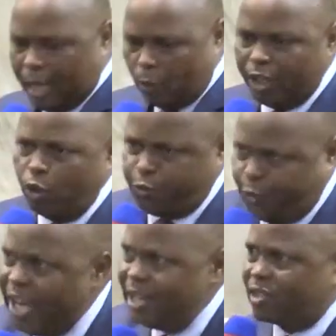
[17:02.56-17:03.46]
And when you
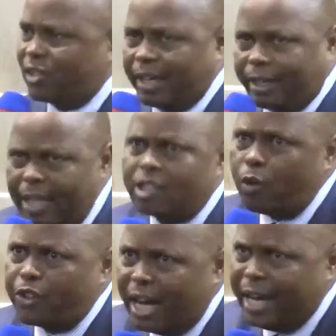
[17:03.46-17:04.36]
face the gates
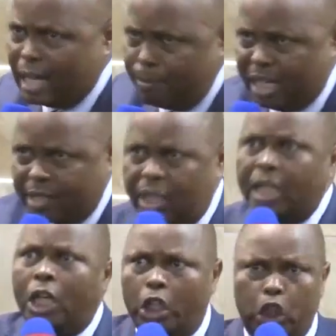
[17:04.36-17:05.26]
of your
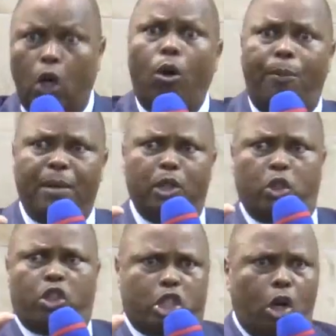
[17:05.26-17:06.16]
enemies, you will be able
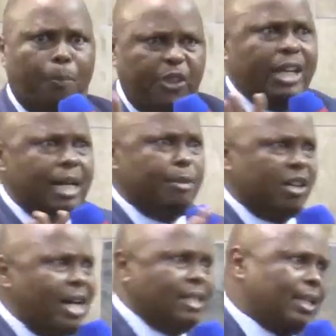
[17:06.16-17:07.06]
to stop the enemy
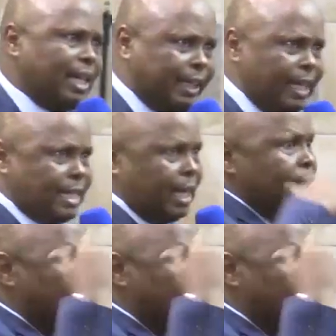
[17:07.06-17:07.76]
right at the gate